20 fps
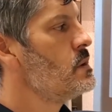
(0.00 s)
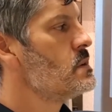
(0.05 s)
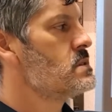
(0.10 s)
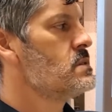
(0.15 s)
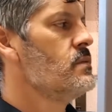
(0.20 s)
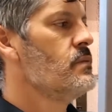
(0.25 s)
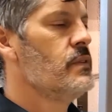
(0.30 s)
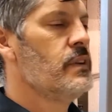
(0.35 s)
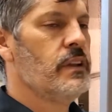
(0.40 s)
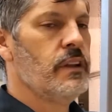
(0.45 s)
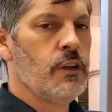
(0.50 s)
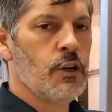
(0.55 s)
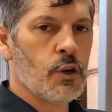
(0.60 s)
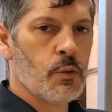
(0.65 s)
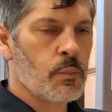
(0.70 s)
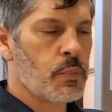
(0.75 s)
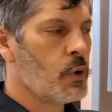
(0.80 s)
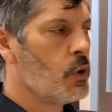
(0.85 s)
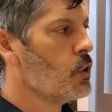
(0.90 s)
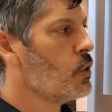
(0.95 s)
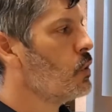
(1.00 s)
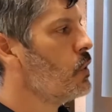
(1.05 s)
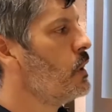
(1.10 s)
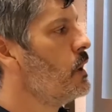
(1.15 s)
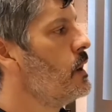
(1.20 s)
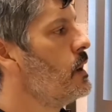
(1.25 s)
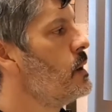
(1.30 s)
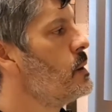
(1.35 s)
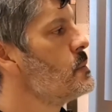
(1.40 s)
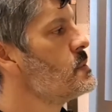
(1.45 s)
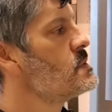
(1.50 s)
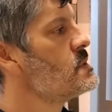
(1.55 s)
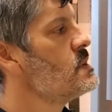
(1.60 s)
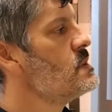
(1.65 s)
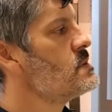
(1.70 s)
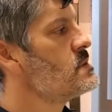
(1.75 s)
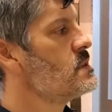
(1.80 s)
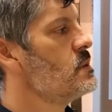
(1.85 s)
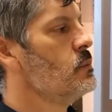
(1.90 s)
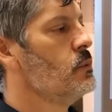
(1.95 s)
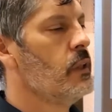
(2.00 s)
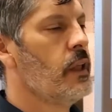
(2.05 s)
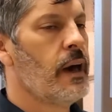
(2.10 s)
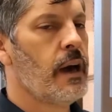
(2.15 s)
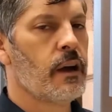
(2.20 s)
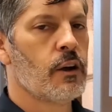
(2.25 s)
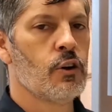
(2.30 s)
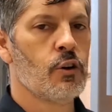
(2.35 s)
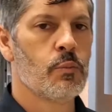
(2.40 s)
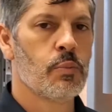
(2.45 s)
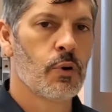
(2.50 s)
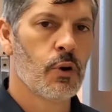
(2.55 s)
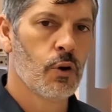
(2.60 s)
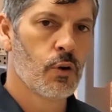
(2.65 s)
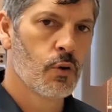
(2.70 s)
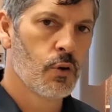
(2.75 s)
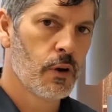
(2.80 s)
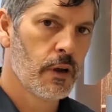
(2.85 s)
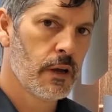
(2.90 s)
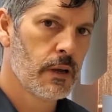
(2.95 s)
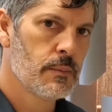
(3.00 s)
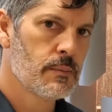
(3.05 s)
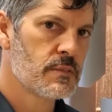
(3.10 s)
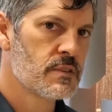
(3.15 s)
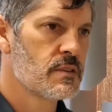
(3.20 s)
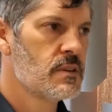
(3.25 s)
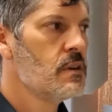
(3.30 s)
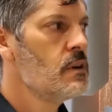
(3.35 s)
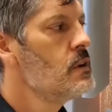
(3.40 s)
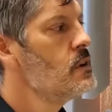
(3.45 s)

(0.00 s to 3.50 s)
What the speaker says: some veneer programs, some lacquer programs.